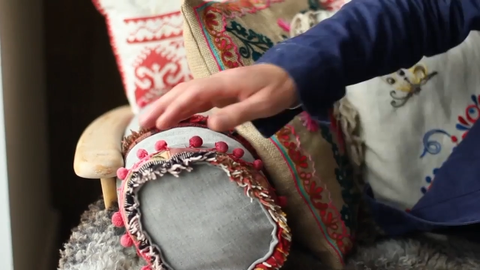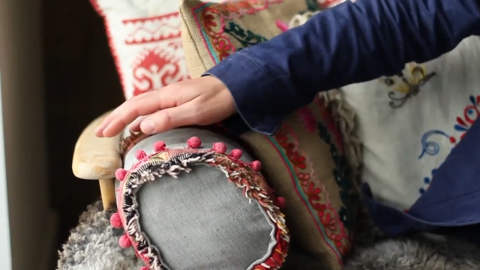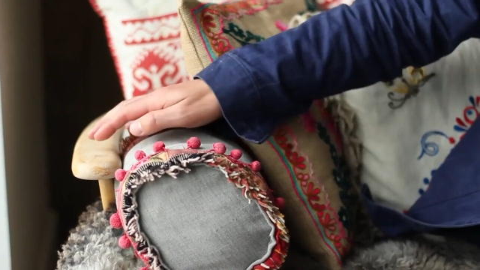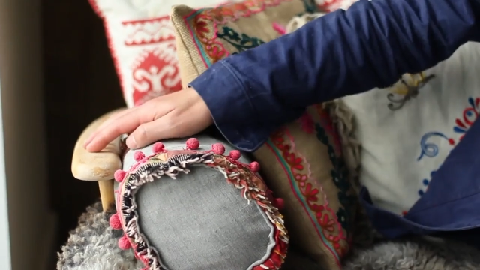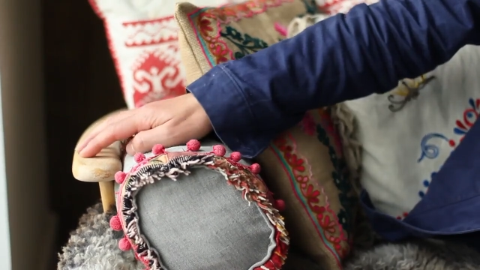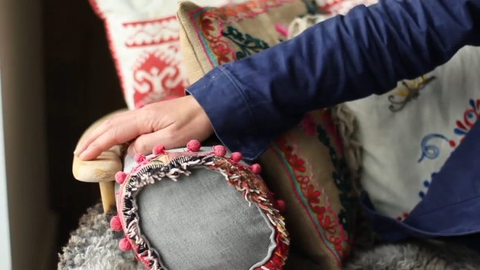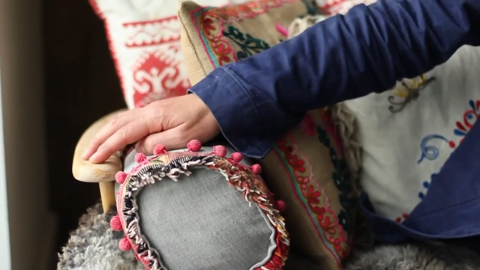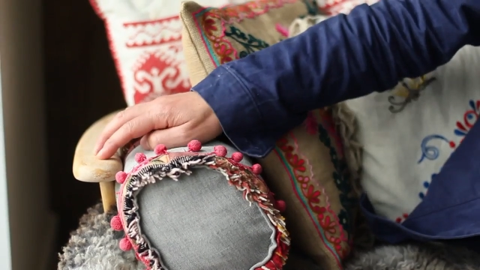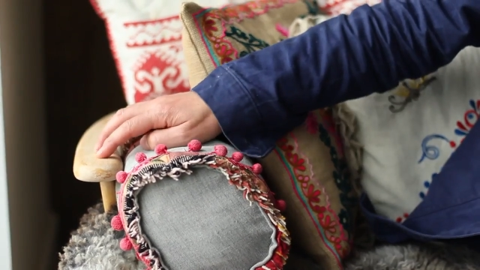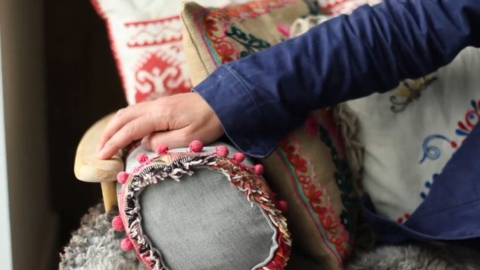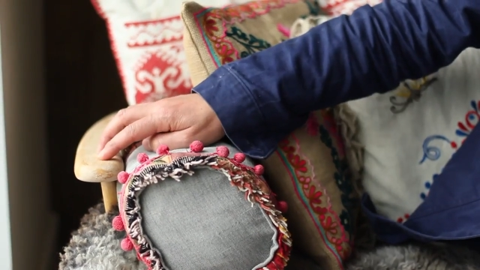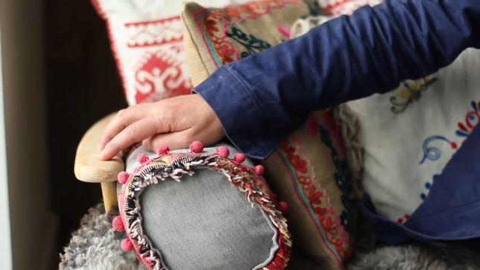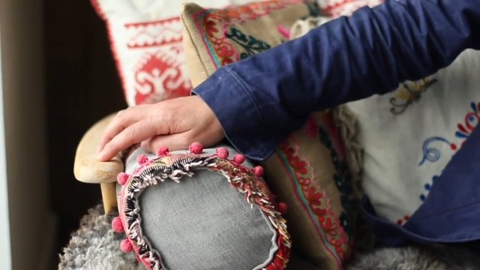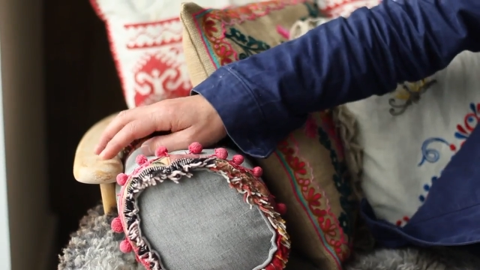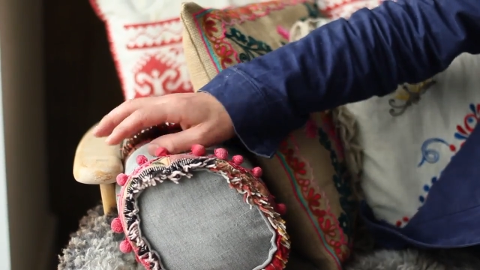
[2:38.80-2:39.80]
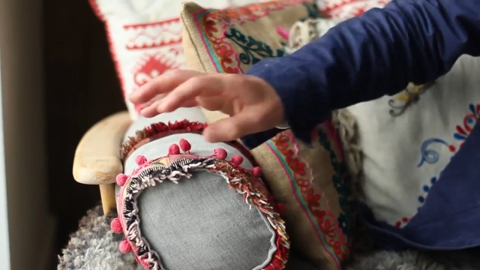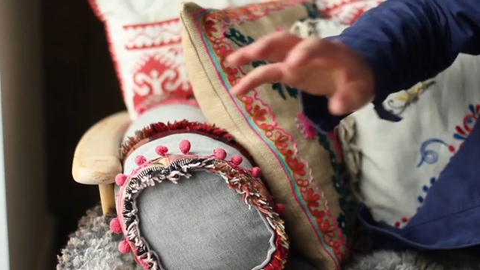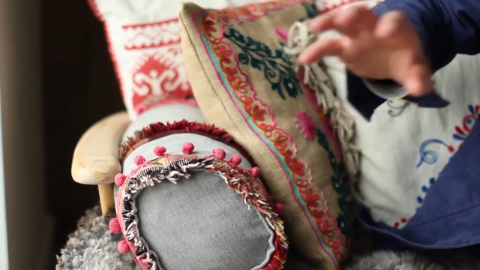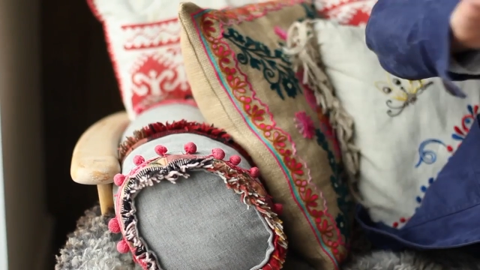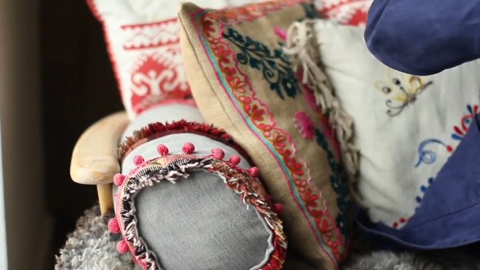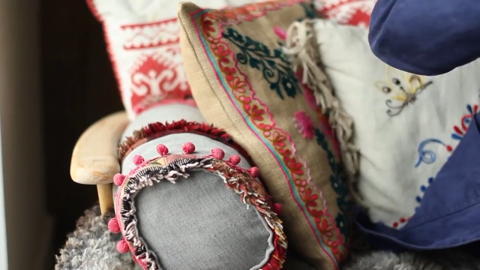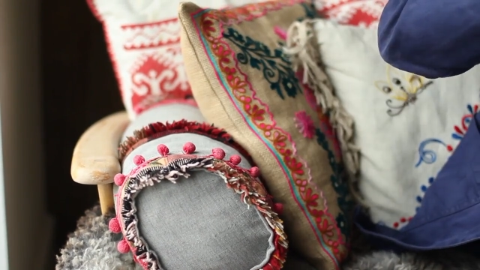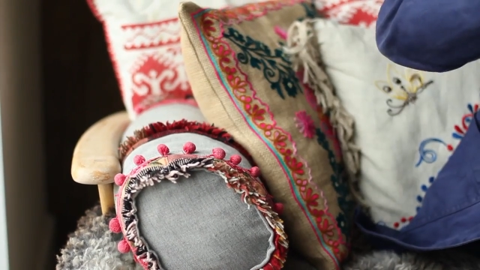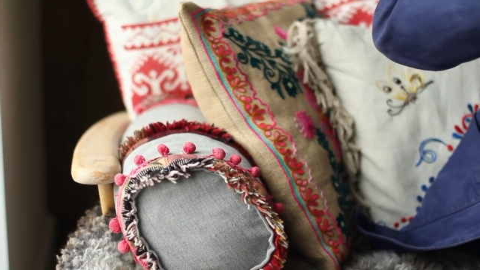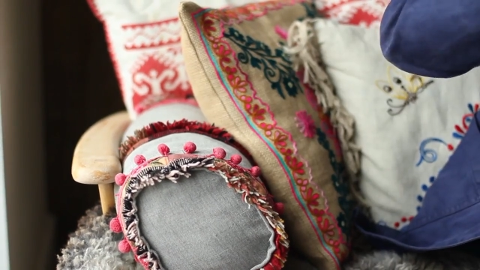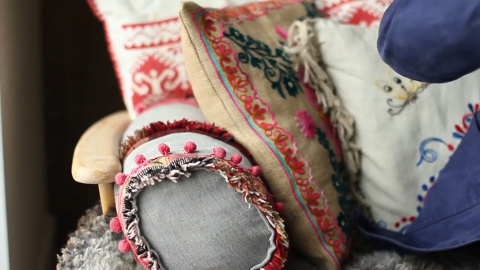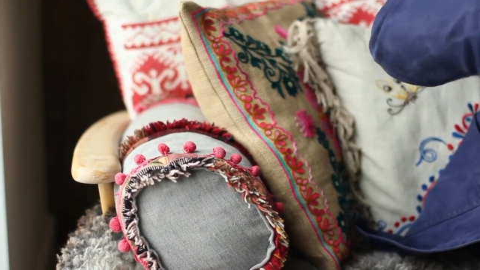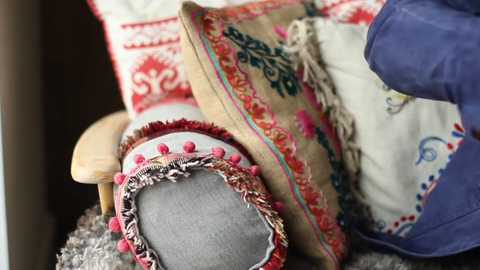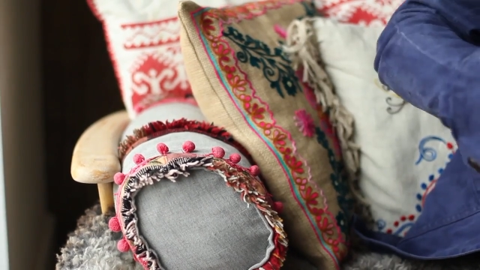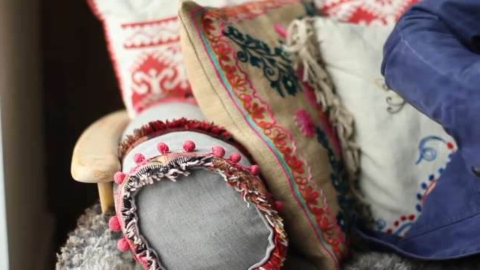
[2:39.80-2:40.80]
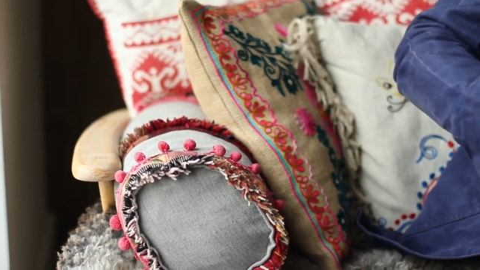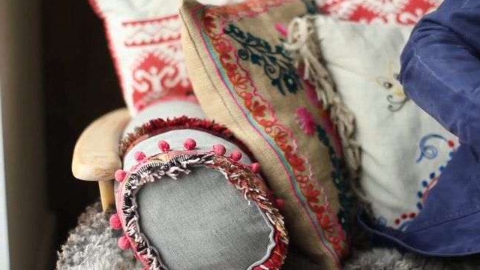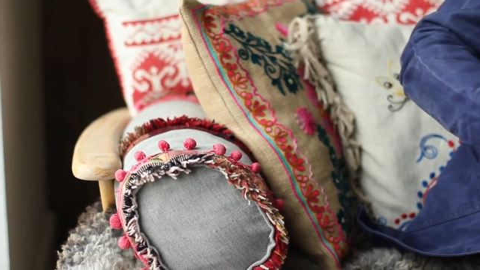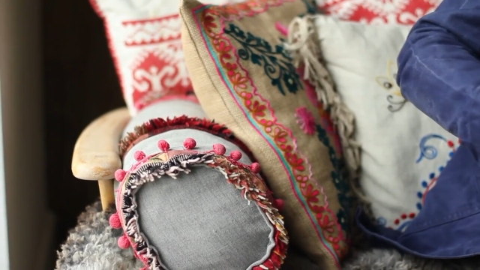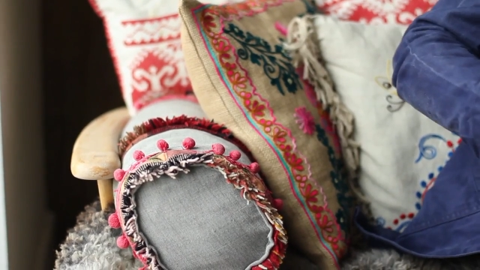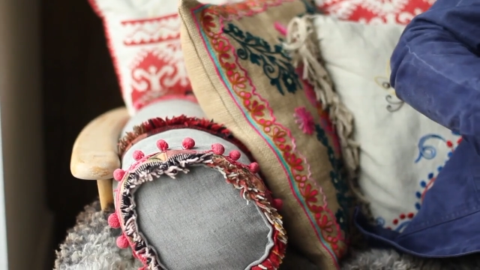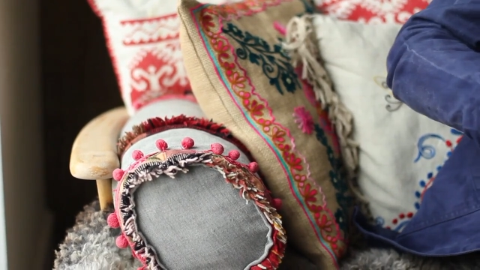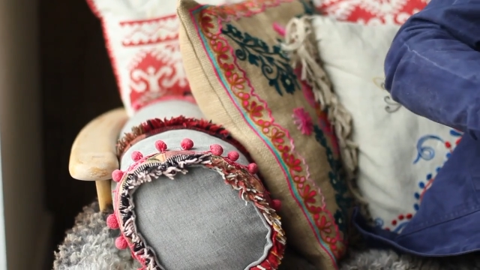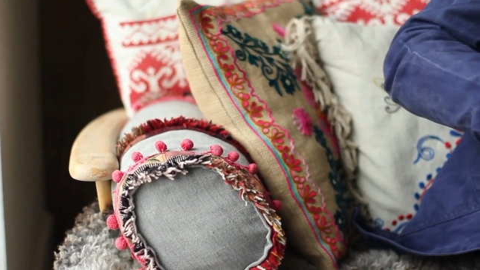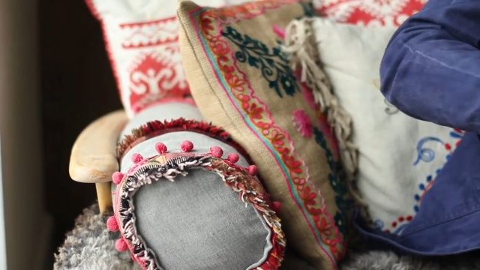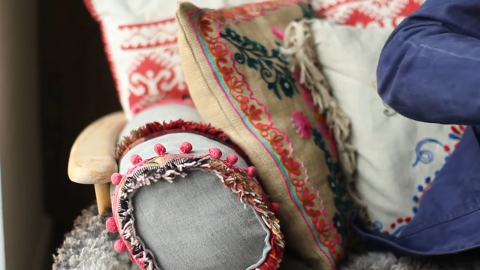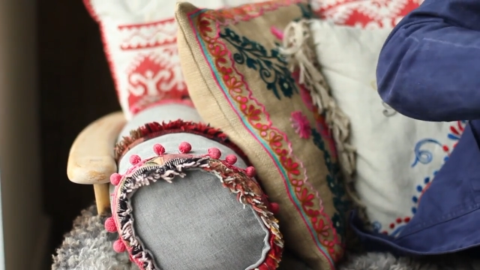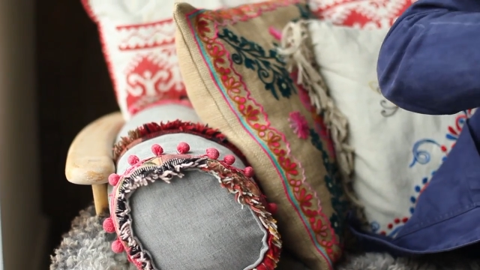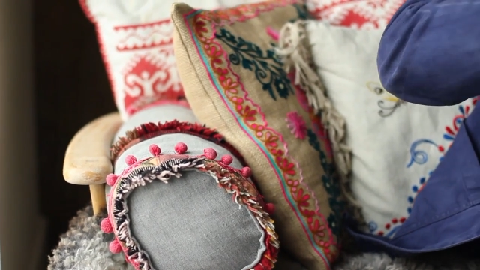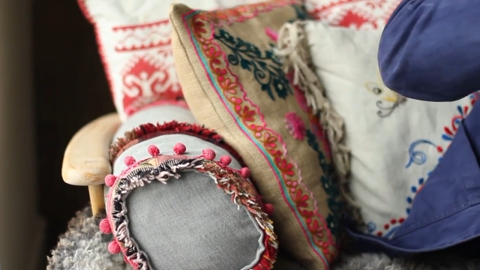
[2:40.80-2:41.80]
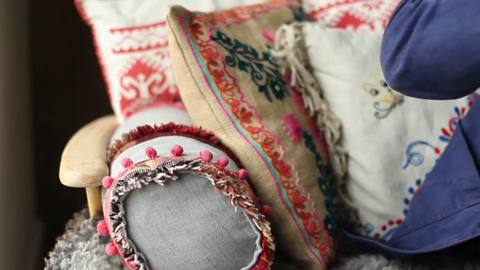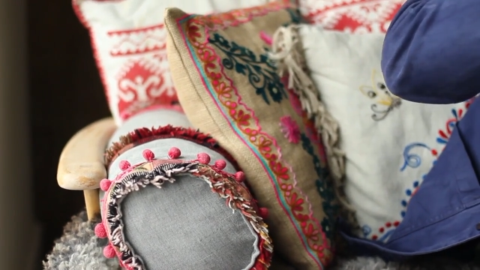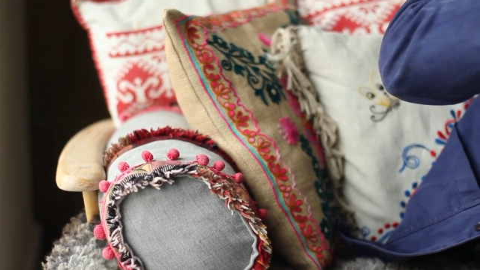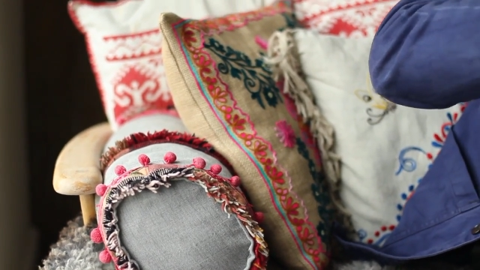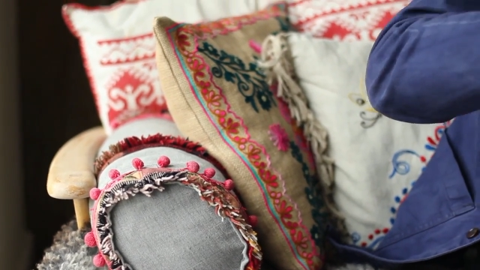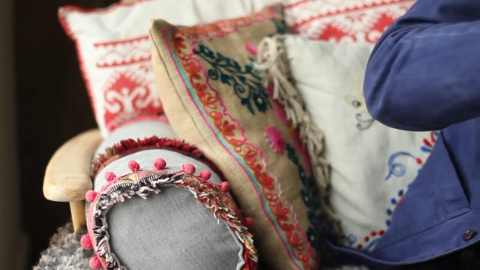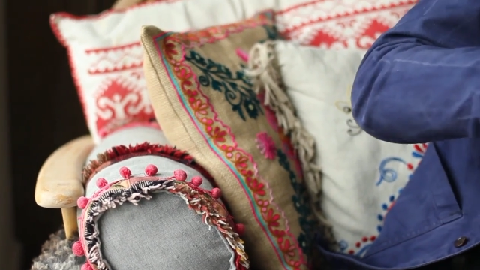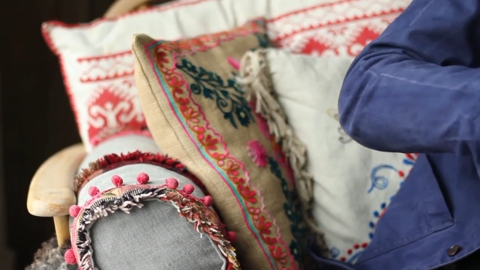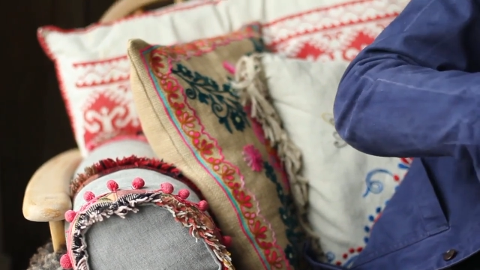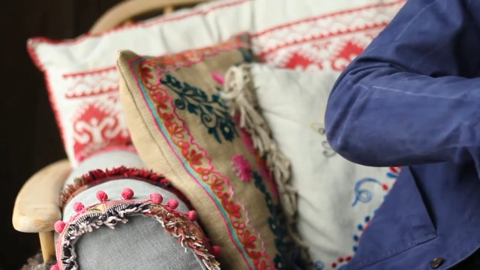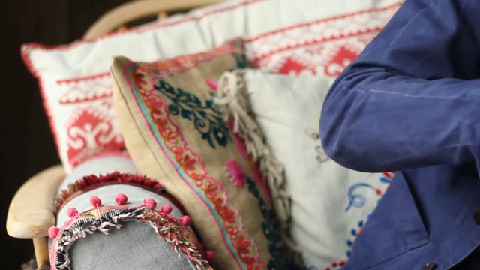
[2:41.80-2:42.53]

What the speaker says: (no speaker visible)